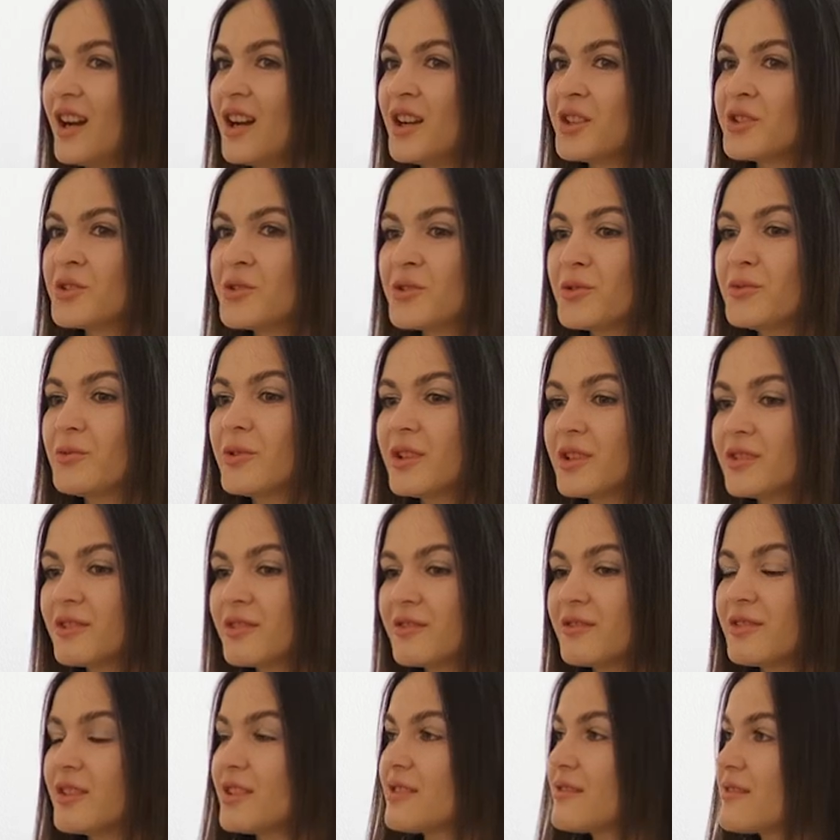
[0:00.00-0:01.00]
Uh, do you work
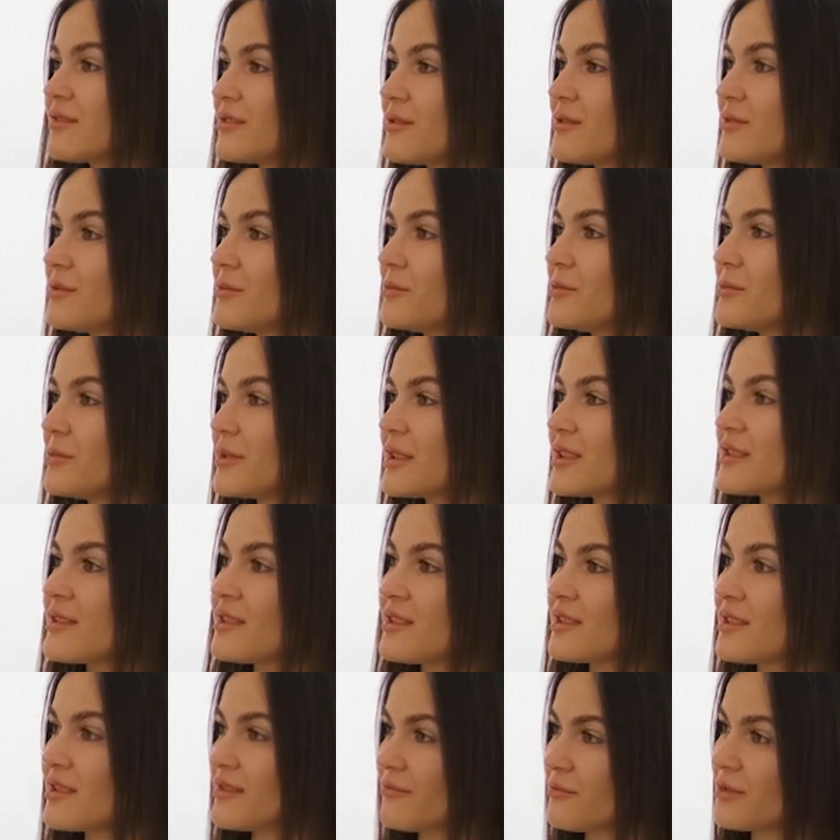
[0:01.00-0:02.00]
together
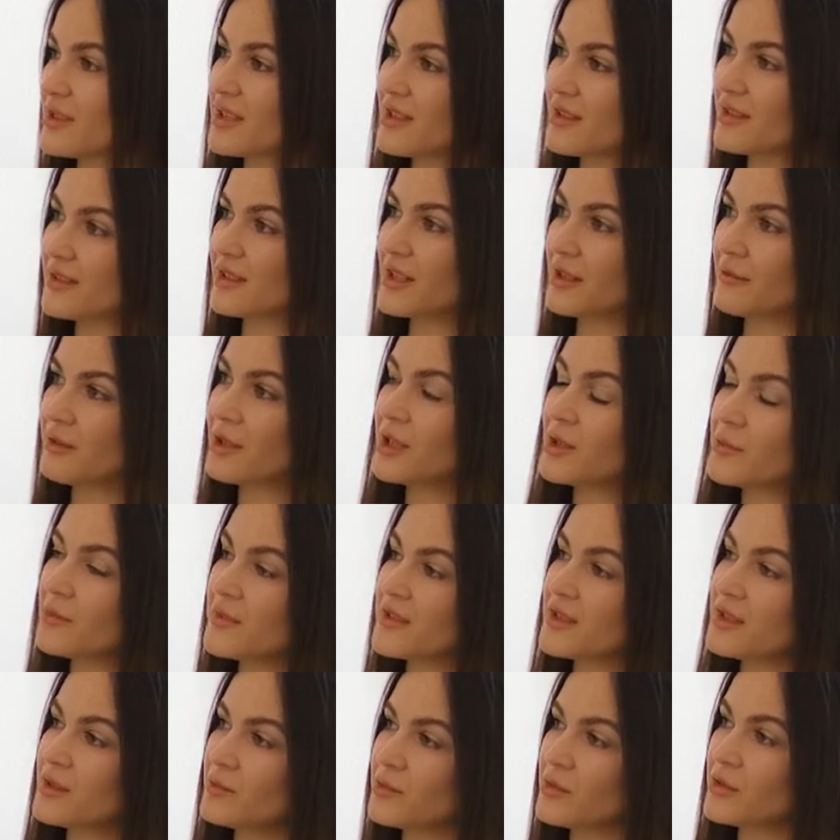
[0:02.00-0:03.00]
with, uh, with the
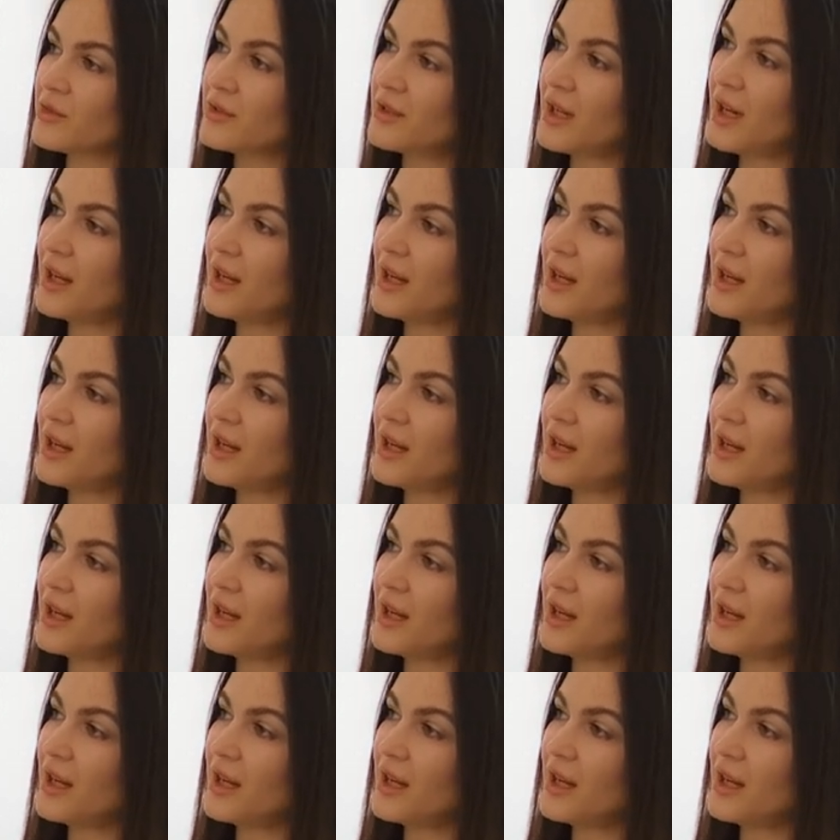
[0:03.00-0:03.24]
Ethereum team on